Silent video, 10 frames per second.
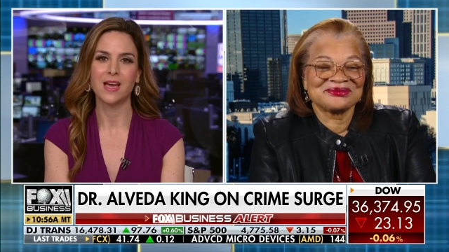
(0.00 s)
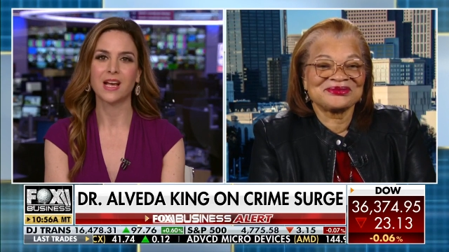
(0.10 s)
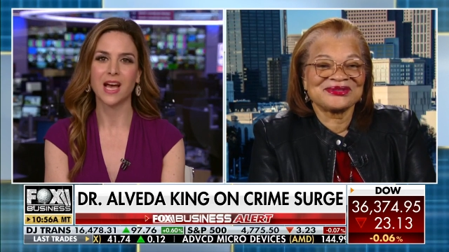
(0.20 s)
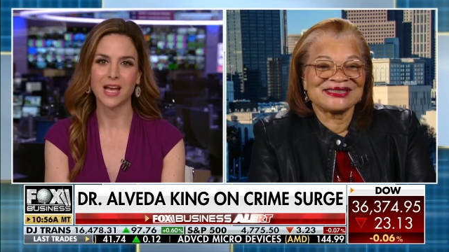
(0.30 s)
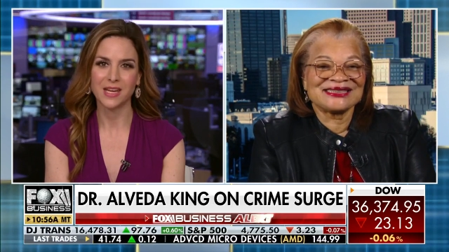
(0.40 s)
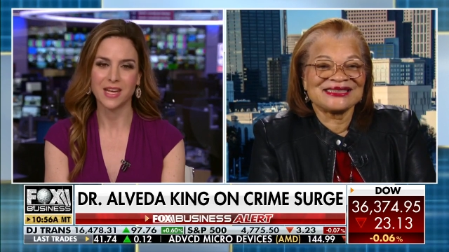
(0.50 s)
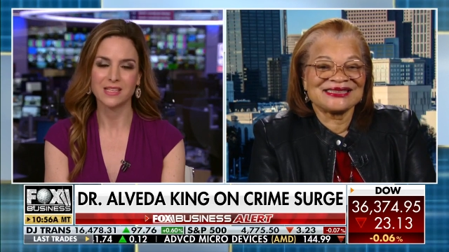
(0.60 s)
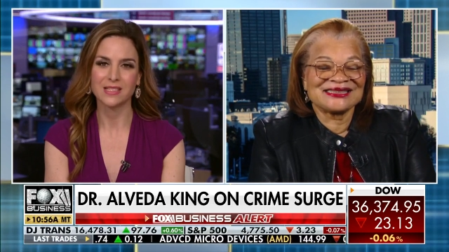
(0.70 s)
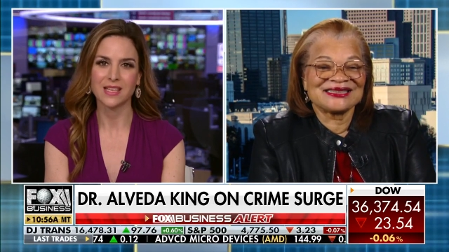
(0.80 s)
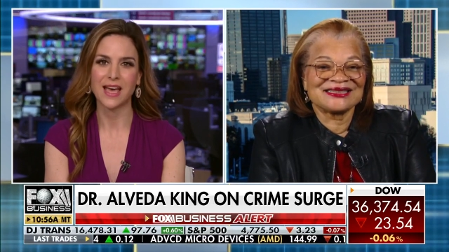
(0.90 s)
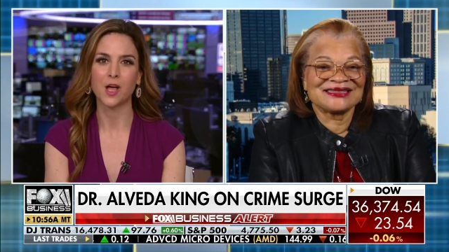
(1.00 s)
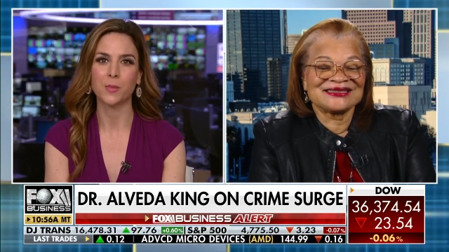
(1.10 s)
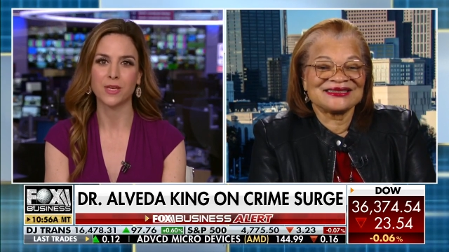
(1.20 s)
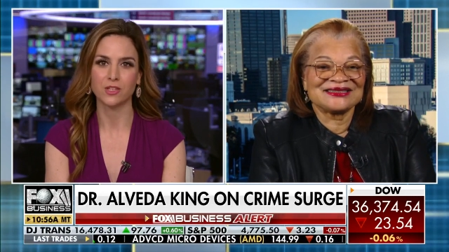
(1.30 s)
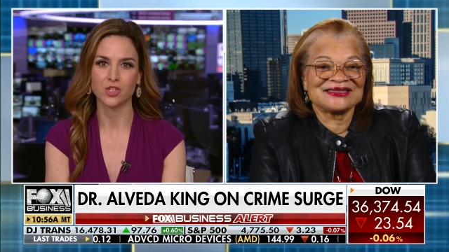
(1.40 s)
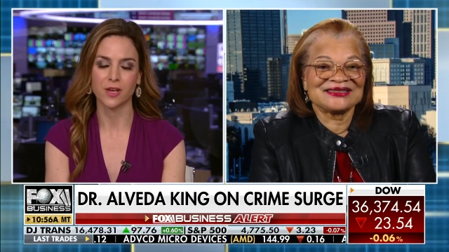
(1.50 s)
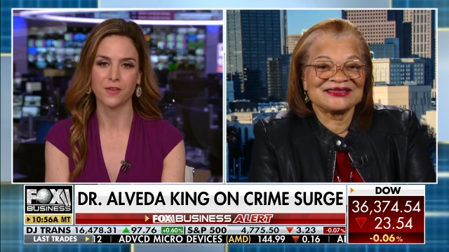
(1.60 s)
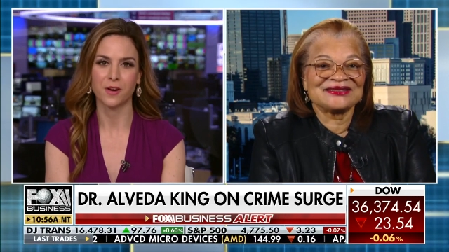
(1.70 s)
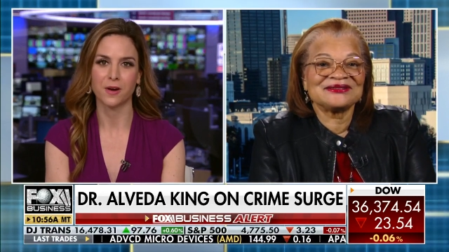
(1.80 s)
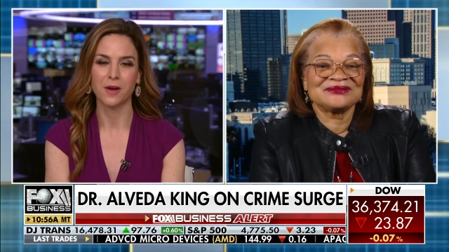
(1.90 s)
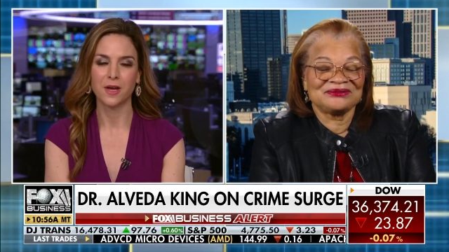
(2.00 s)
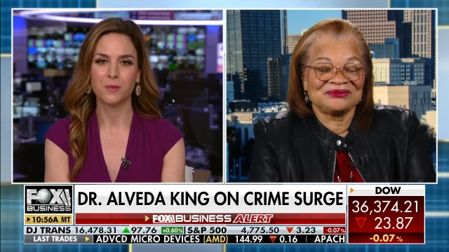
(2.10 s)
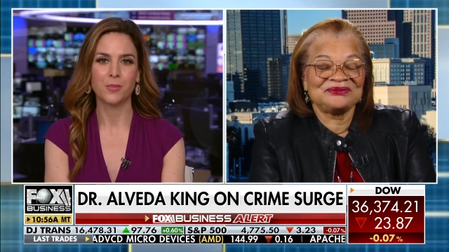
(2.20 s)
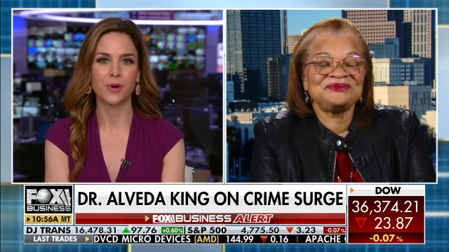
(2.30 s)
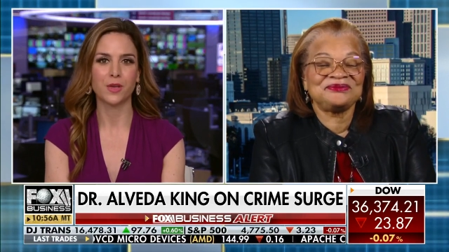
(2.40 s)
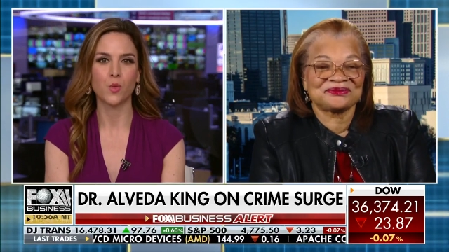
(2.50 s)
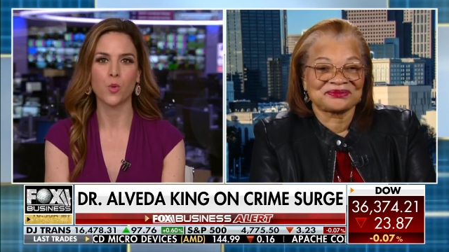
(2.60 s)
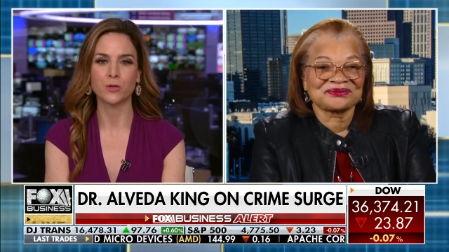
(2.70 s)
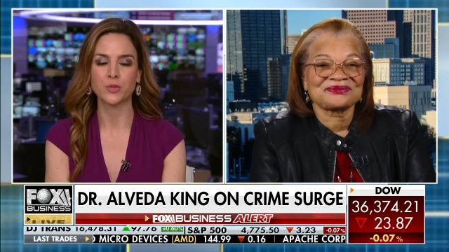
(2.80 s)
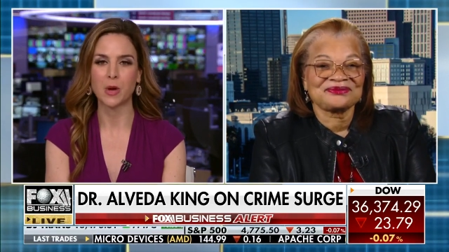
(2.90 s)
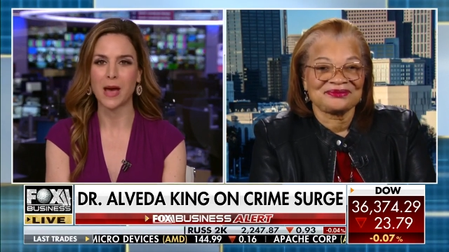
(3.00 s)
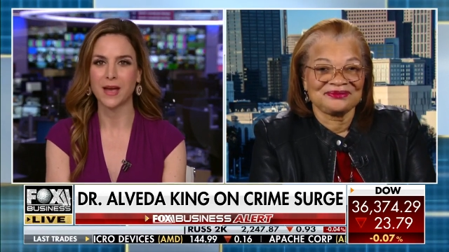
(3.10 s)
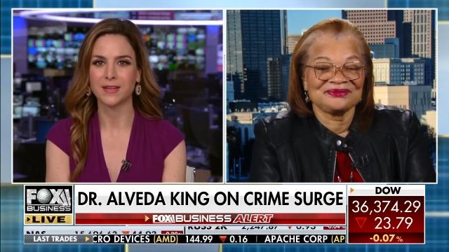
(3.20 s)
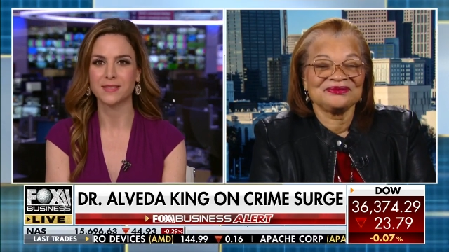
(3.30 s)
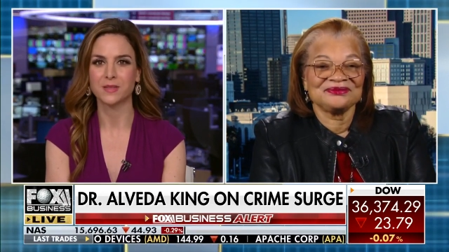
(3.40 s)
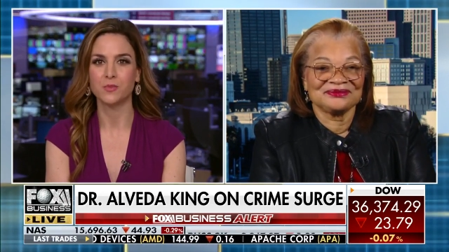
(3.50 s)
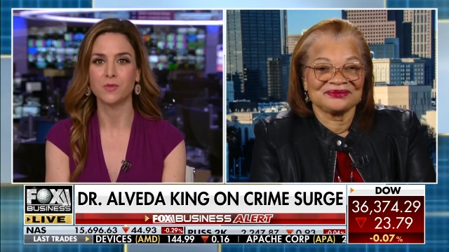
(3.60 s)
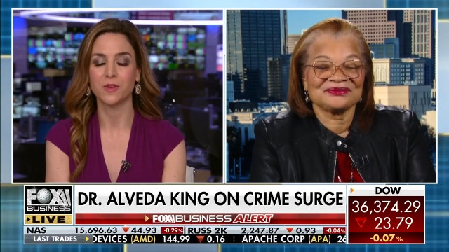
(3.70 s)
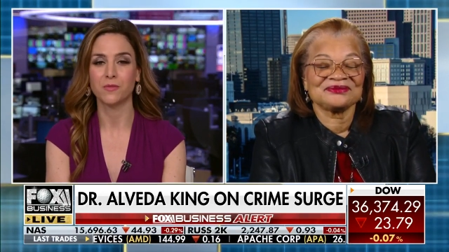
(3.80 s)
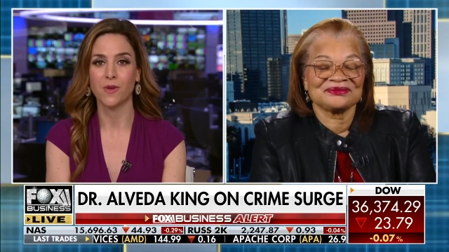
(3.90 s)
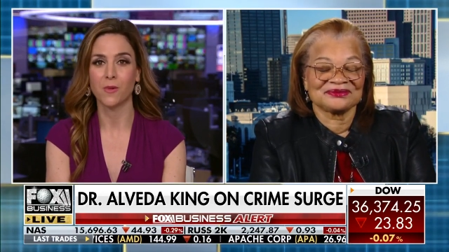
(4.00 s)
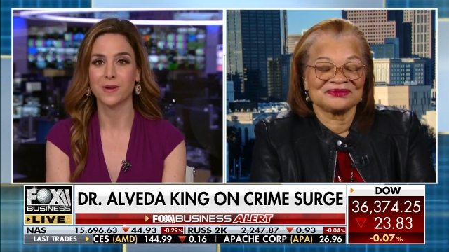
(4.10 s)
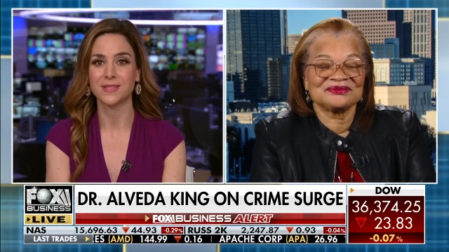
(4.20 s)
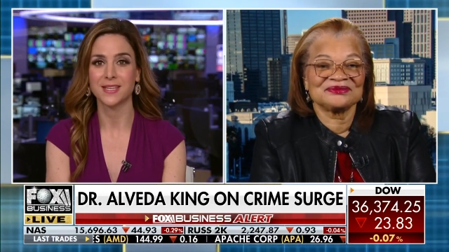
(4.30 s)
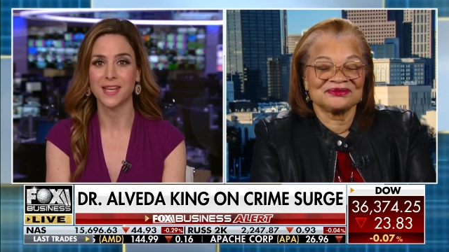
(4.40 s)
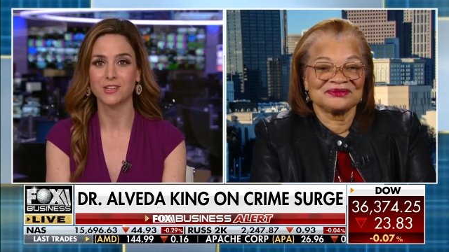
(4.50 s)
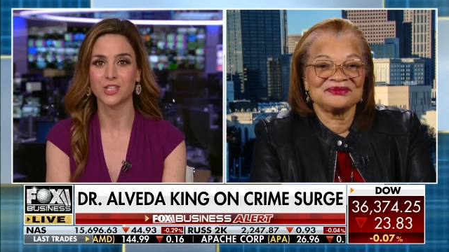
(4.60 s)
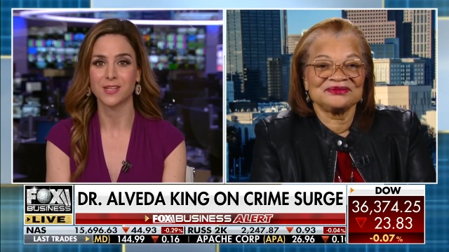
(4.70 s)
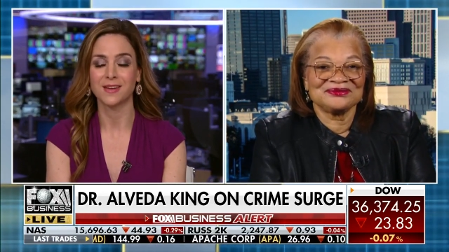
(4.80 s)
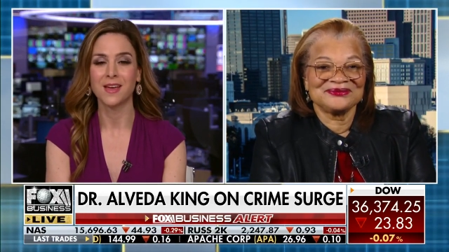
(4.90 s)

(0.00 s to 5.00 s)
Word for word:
Speaker 1: kindness, helping each other, putting the worst behind us, and moving forward as a nation.